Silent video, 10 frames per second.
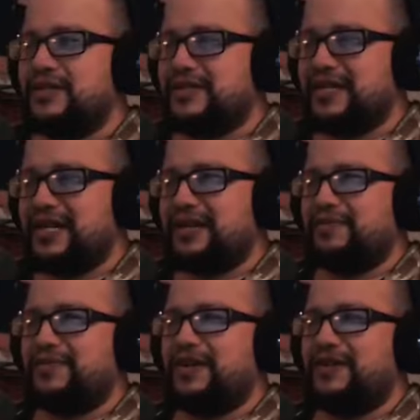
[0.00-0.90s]
setting
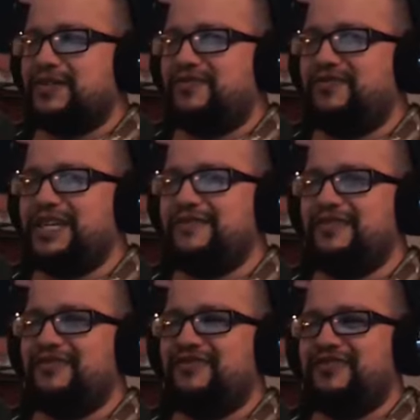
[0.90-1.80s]
a
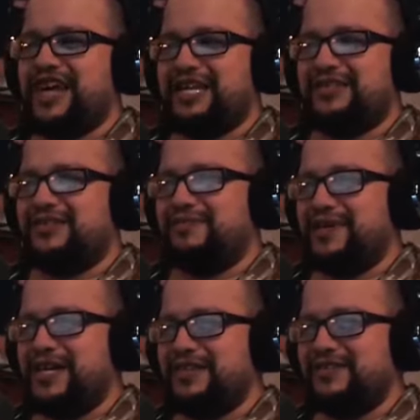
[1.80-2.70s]
even faster
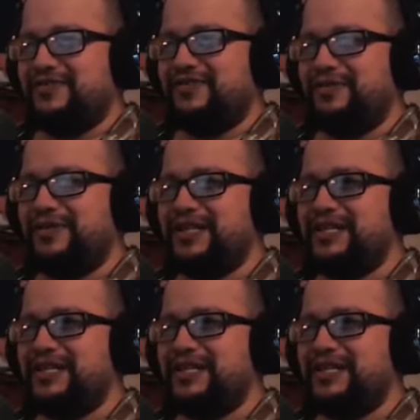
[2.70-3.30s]
pace for what